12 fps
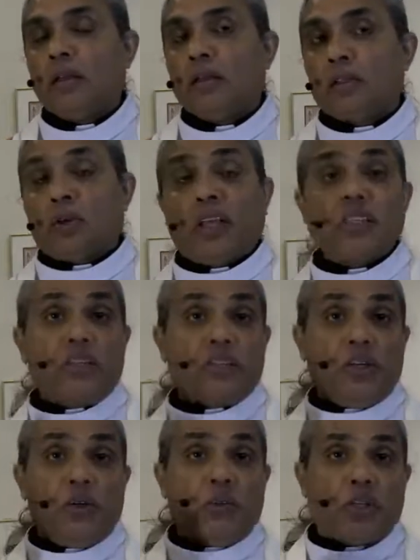So let's
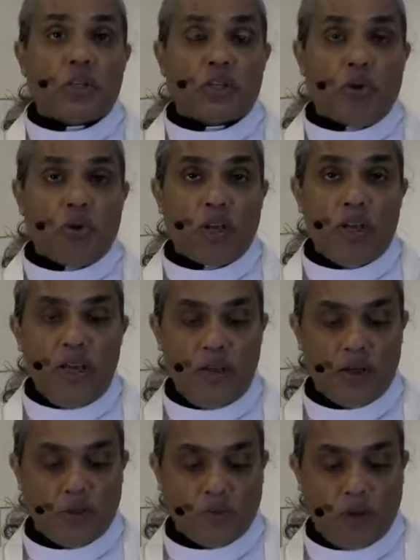continue with the story
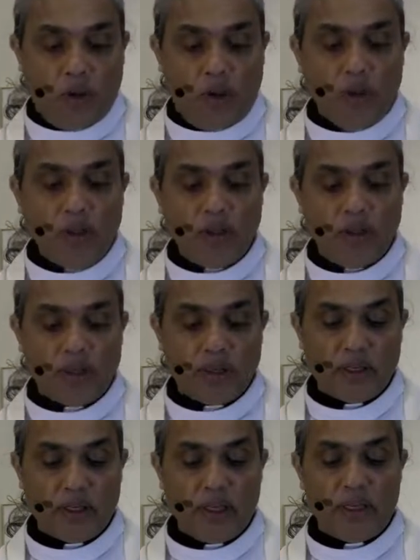of Paul.
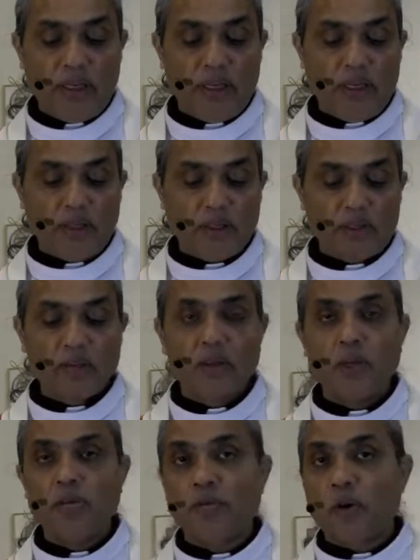He,
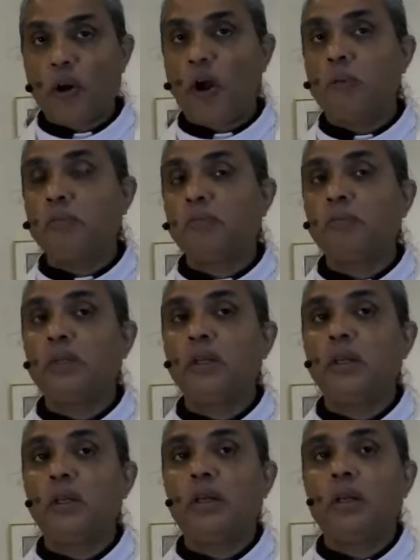from
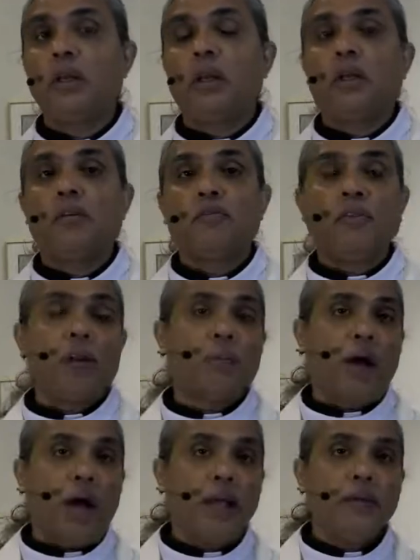
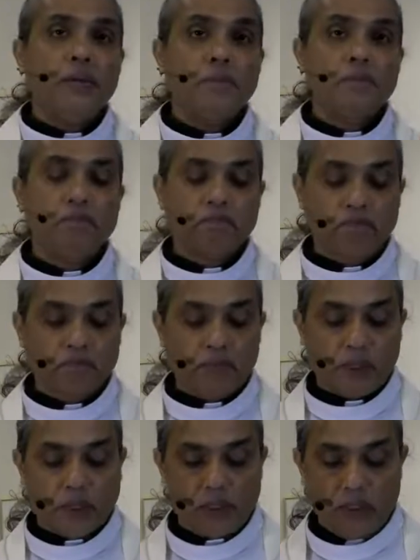Philippi,
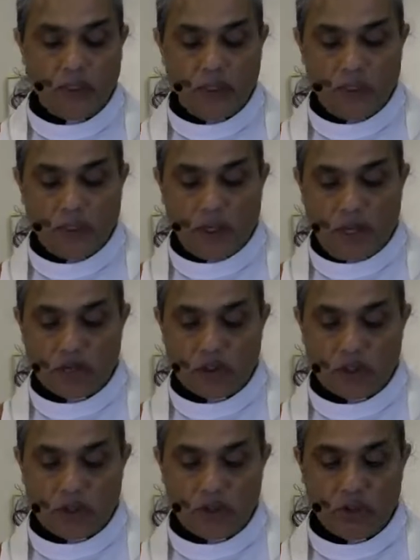
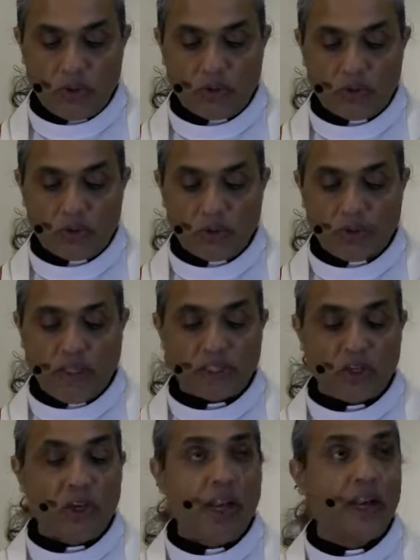comes to
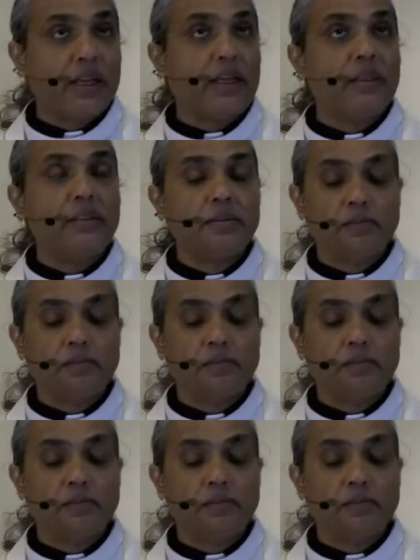Thessalonica,